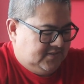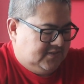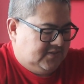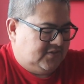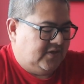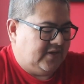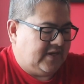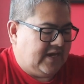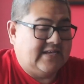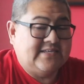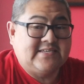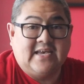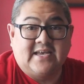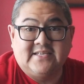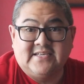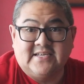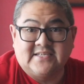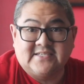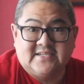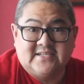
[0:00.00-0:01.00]
So guys, I
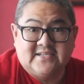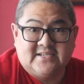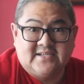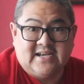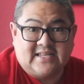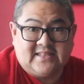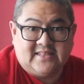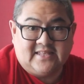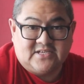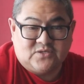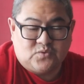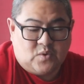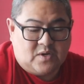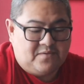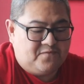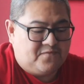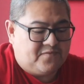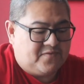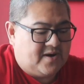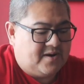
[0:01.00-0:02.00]
just got this
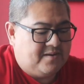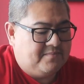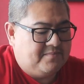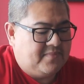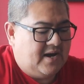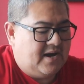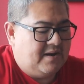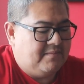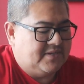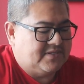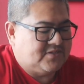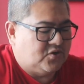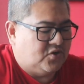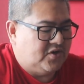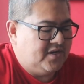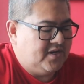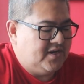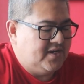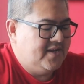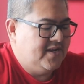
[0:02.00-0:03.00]
one from
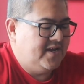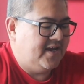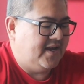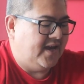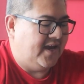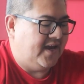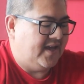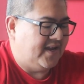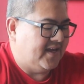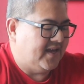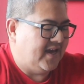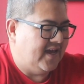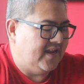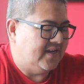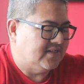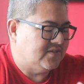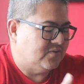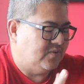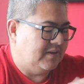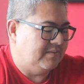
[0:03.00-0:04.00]
Amazon. And again,
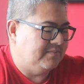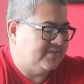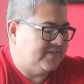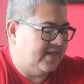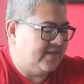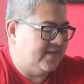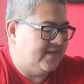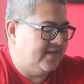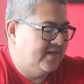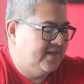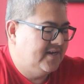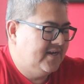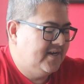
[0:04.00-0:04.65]
that's what I've said.